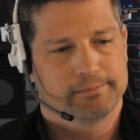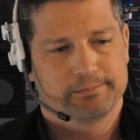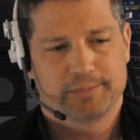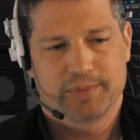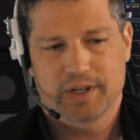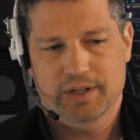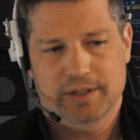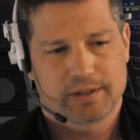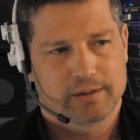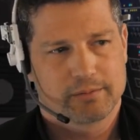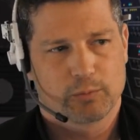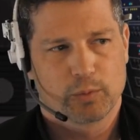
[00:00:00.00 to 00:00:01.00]
Just
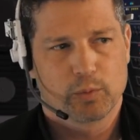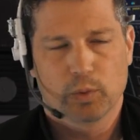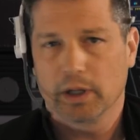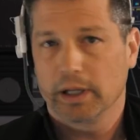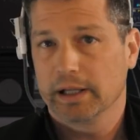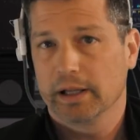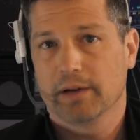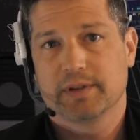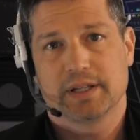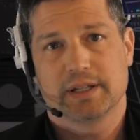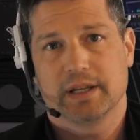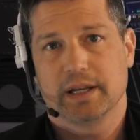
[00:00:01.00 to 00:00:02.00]
would really love
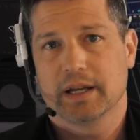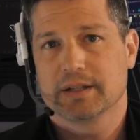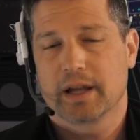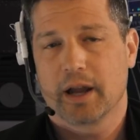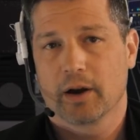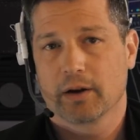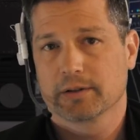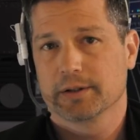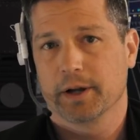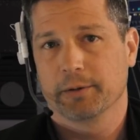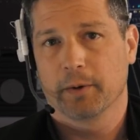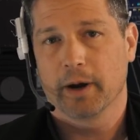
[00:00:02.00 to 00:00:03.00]
to see his character
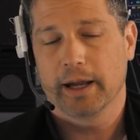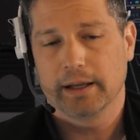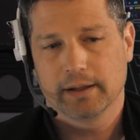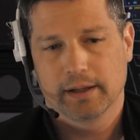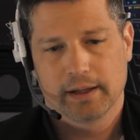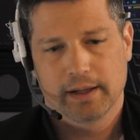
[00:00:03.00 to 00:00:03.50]
done right.